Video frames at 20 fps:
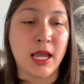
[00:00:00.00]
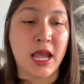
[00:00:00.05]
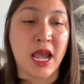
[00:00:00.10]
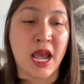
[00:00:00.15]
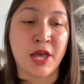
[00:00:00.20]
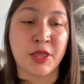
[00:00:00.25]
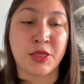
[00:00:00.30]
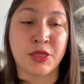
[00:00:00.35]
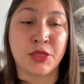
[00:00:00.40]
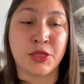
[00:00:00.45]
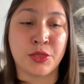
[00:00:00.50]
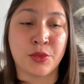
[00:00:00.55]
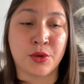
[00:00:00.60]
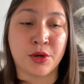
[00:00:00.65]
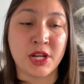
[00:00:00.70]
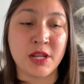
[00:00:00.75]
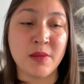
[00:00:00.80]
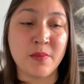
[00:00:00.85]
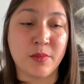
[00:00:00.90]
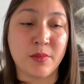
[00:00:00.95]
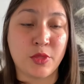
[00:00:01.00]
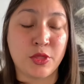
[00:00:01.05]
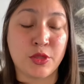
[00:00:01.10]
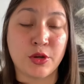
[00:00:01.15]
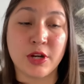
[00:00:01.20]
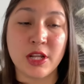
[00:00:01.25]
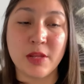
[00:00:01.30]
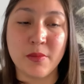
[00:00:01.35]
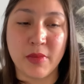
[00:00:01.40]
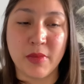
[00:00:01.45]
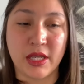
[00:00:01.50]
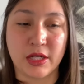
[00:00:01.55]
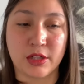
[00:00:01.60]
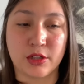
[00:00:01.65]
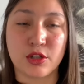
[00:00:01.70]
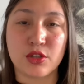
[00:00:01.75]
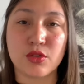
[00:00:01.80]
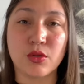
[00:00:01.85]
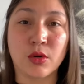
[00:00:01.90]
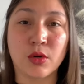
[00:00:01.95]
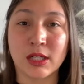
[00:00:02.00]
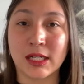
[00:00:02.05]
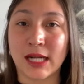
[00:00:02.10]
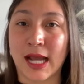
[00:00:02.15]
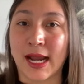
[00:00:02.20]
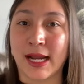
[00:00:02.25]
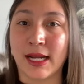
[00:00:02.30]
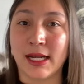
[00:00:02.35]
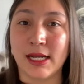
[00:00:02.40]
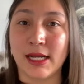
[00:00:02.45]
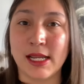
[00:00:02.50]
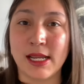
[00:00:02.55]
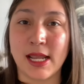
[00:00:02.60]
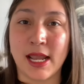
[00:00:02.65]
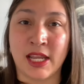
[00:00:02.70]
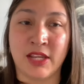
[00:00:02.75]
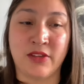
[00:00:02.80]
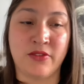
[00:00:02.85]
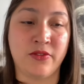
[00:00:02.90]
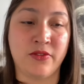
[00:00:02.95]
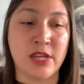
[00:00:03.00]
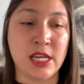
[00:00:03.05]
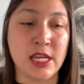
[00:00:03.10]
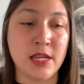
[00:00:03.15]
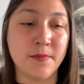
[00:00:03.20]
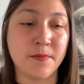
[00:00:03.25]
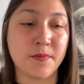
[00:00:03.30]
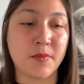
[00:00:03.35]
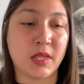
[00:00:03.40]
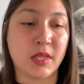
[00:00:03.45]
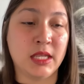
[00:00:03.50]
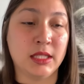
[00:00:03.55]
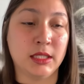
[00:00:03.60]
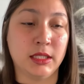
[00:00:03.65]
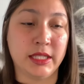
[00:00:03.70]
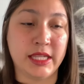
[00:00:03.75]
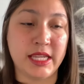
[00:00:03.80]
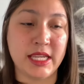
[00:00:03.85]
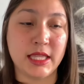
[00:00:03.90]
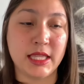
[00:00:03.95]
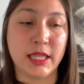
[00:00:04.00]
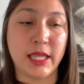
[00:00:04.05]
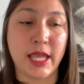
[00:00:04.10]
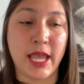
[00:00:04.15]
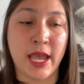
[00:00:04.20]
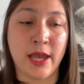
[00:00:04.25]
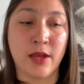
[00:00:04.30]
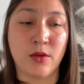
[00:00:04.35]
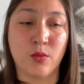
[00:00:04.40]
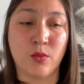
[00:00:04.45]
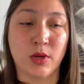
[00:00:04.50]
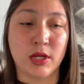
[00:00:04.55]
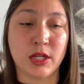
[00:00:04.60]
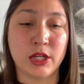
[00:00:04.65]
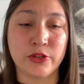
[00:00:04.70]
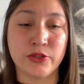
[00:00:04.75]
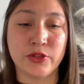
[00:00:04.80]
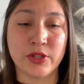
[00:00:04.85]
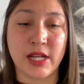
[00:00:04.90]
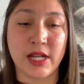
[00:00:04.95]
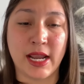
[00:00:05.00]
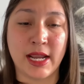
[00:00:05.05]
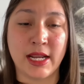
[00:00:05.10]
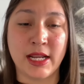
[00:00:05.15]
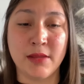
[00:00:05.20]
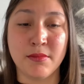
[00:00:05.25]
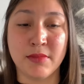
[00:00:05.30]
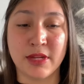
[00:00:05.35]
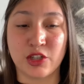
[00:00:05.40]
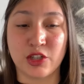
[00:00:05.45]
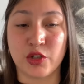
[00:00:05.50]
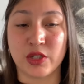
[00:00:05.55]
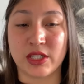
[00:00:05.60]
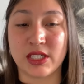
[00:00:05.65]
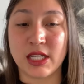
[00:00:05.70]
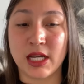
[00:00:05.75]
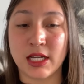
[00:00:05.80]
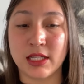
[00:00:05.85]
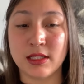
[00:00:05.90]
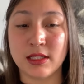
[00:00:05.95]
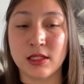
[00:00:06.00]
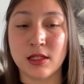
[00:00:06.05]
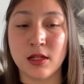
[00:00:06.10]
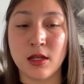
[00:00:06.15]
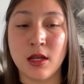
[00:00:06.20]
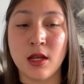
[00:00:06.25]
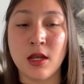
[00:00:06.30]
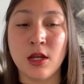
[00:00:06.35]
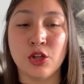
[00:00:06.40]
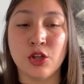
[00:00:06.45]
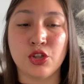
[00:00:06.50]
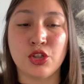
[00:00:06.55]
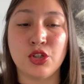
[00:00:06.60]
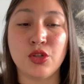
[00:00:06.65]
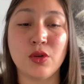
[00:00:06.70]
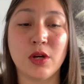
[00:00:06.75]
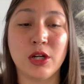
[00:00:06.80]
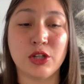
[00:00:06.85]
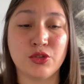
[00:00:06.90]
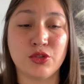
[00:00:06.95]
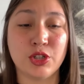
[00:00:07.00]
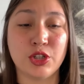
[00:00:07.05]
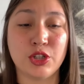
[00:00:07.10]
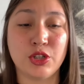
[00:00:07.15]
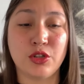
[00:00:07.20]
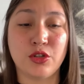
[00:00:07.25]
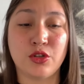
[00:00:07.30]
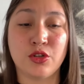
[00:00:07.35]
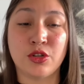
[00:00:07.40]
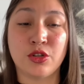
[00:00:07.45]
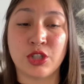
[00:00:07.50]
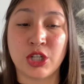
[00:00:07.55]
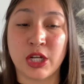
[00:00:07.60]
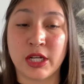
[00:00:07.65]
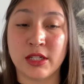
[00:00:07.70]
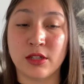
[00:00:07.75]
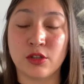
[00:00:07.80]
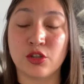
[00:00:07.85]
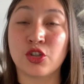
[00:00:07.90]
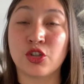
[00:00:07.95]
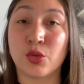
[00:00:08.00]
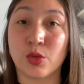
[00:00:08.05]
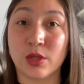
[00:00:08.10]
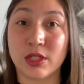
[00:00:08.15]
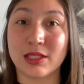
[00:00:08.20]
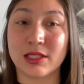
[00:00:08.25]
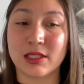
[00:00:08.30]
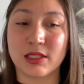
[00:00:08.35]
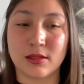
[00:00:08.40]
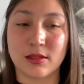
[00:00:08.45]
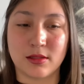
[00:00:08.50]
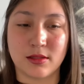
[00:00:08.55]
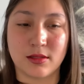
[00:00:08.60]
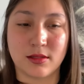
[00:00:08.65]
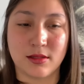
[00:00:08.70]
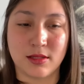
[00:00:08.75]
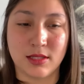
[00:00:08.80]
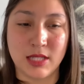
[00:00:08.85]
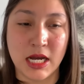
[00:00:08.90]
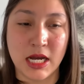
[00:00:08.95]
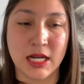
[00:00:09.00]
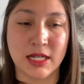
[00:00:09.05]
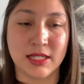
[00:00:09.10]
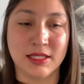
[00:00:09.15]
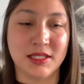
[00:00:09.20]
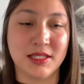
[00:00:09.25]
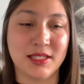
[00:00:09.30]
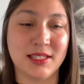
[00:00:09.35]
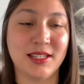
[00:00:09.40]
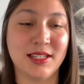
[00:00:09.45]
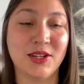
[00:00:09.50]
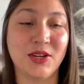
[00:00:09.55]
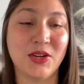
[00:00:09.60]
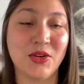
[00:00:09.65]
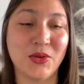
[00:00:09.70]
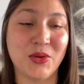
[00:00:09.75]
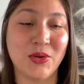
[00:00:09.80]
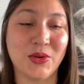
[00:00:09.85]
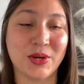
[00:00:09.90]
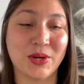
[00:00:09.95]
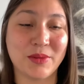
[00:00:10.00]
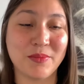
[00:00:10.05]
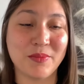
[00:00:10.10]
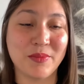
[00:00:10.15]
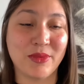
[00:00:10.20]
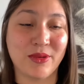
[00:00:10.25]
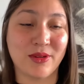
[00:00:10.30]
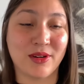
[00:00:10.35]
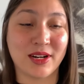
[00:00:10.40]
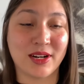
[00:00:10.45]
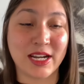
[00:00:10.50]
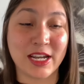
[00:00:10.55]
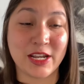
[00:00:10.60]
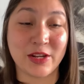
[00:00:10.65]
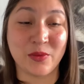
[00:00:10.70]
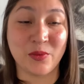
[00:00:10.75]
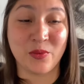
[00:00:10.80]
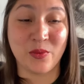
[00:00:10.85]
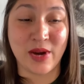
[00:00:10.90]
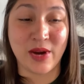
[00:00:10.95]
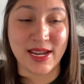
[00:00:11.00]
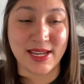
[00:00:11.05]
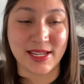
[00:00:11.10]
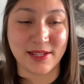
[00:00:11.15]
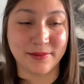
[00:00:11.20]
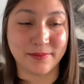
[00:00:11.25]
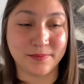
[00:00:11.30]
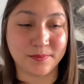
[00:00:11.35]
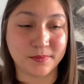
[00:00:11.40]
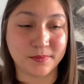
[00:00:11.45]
at 30, 30 meters or 98 feet in length and 180 metric tons, 200 sh short tons or more in weight.